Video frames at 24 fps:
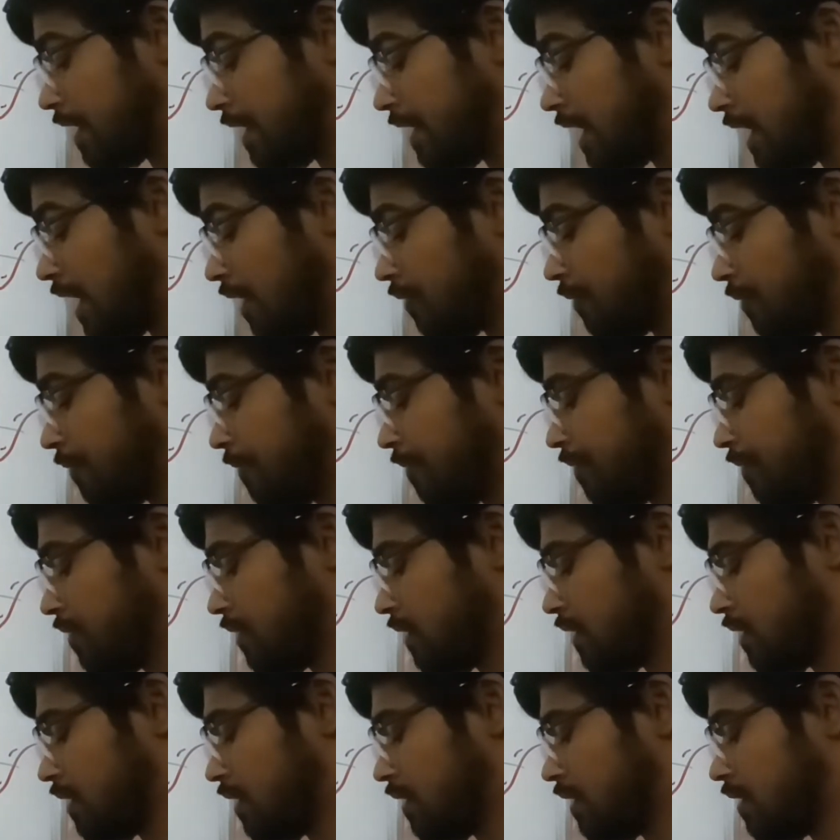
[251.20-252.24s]
And now
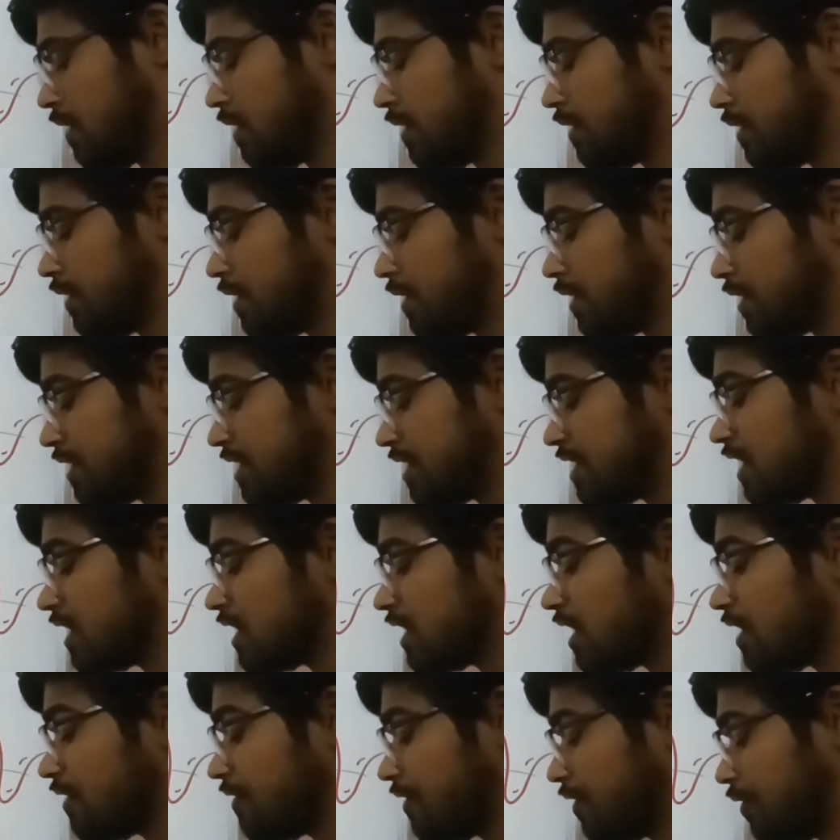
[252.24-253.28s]
the
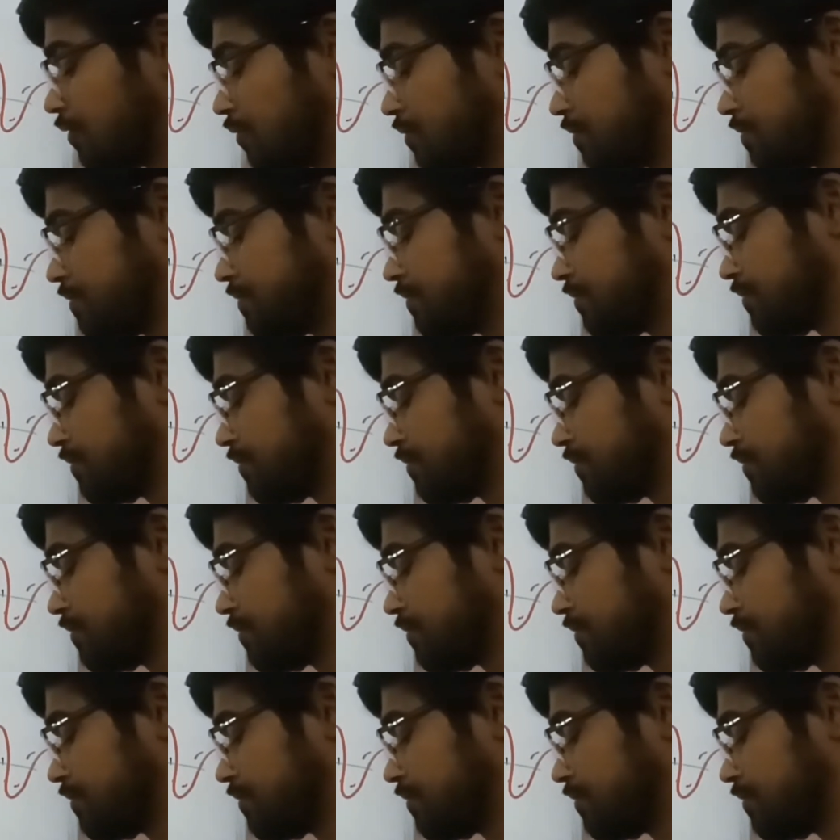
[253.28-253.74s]
resultant wave